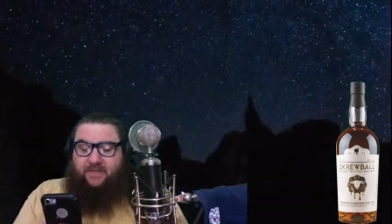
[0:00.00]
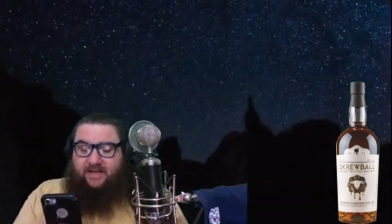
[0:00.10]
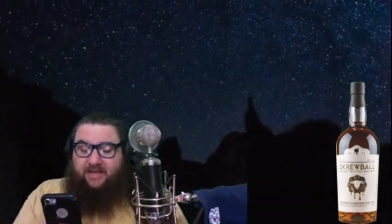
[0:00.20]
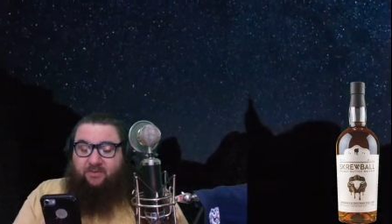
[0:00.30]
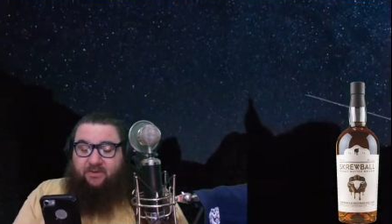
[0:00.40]

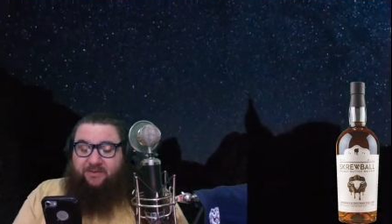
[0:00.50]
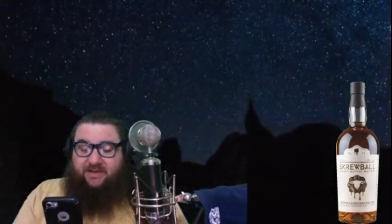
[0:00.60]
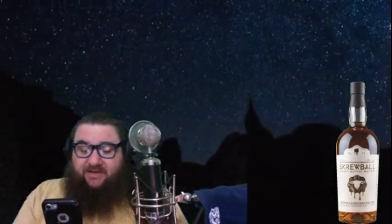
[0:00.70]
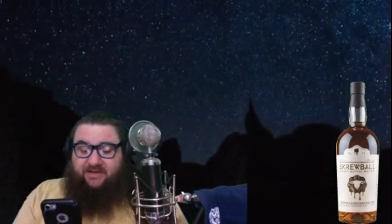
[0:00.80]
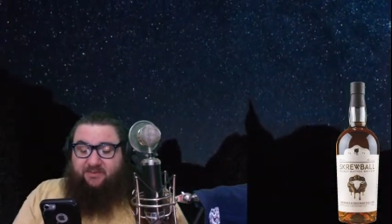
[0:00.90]
He would have
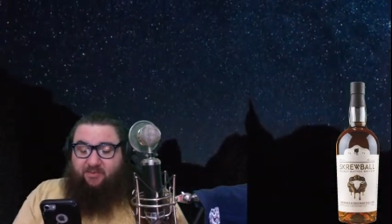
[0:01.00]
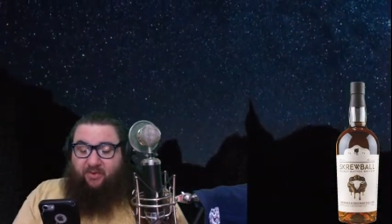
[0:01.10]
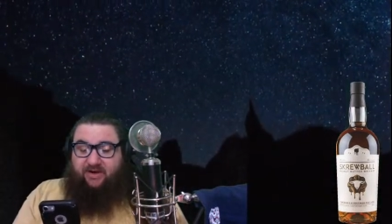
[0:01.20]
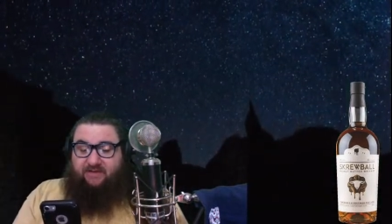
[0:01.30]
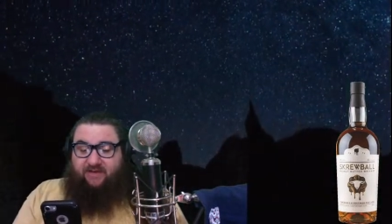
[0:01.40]
been
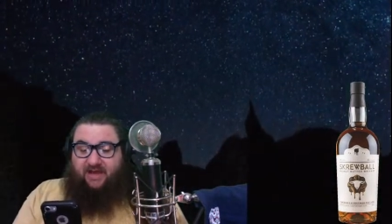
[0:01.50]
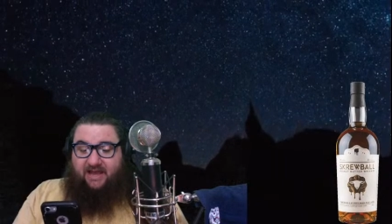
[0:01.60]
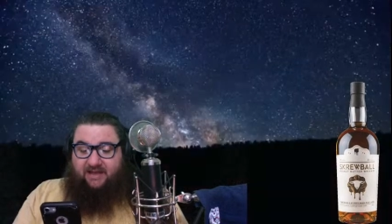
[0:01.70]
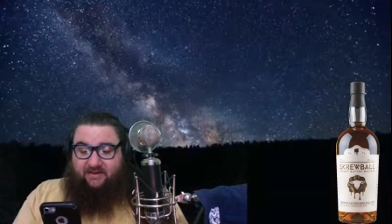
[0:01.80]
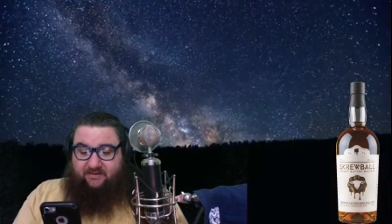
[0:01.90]
disappointed if I
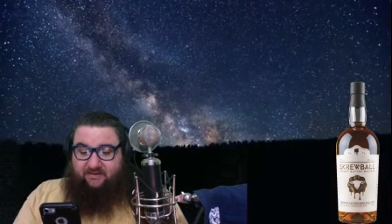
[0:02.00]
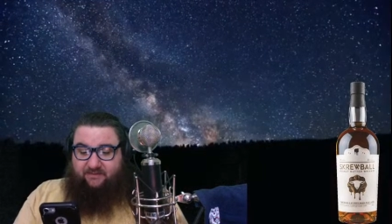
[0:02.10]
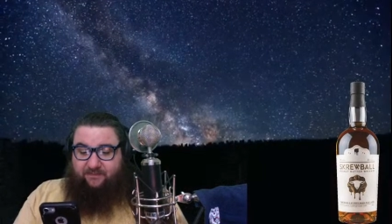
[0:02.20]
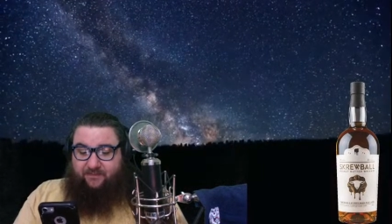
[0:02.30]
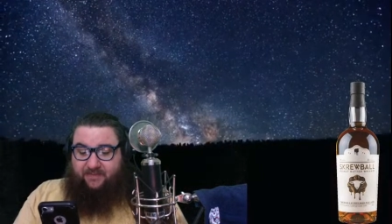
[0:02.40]
hadn't.
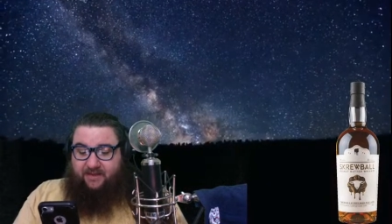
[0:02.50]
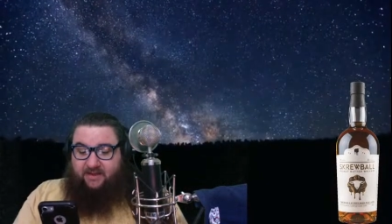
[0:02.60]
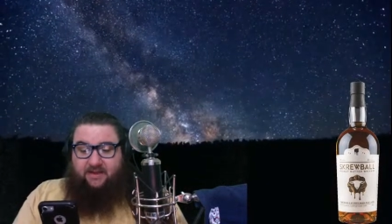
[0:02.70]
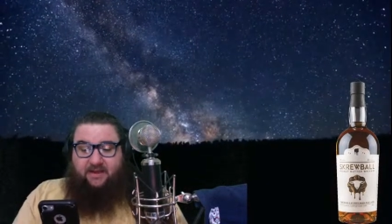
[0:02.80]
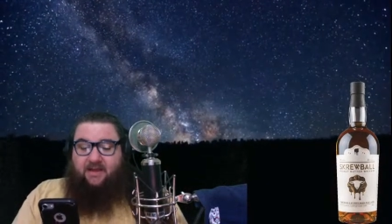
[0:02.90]

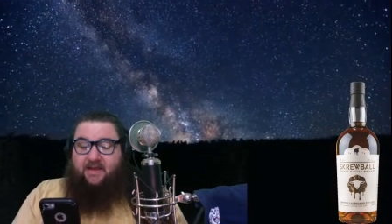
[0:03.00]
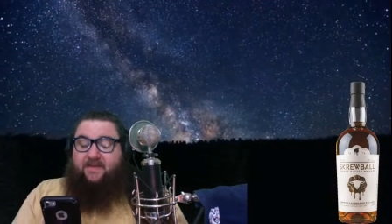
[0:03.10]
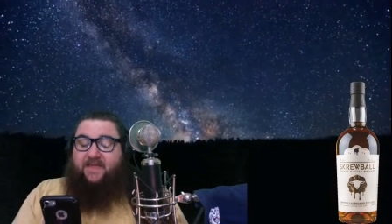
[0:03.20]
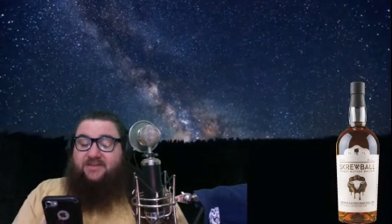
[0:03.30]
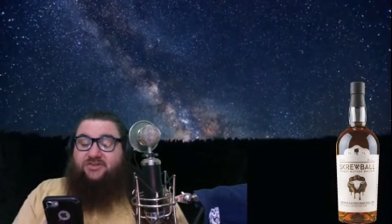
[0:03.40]

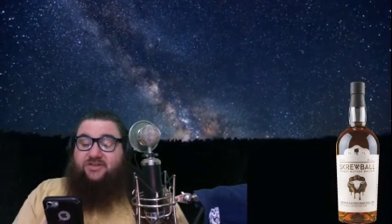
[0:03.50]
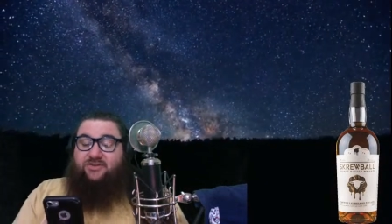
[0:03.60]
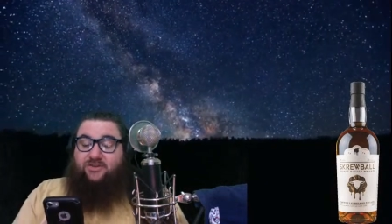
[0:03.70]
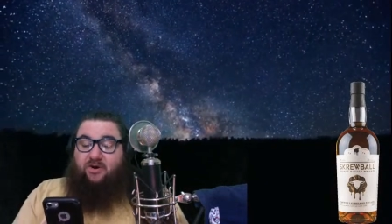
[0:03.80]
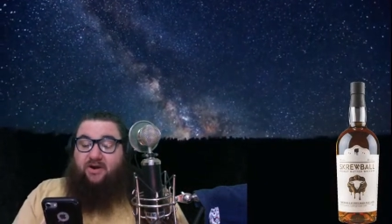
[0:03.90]
That's
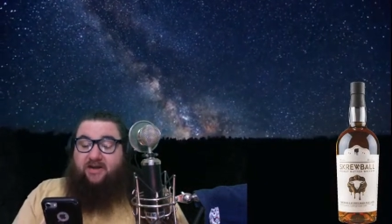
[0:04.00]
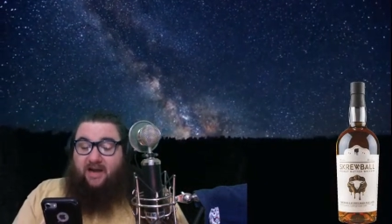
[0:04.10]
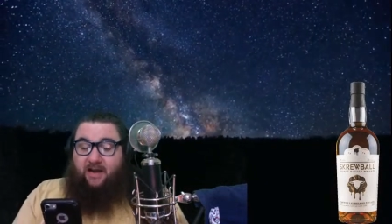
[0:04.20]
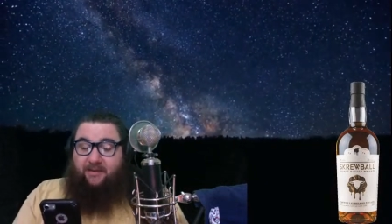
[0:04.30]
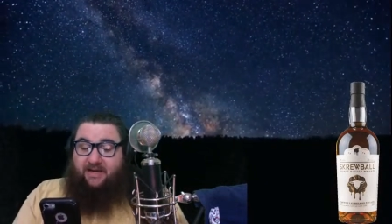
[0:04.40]
just dark
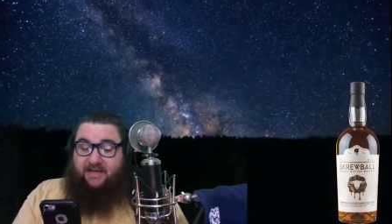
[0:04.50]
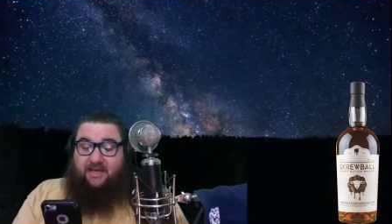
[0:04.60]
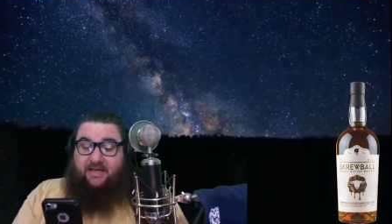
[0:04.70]
comedy.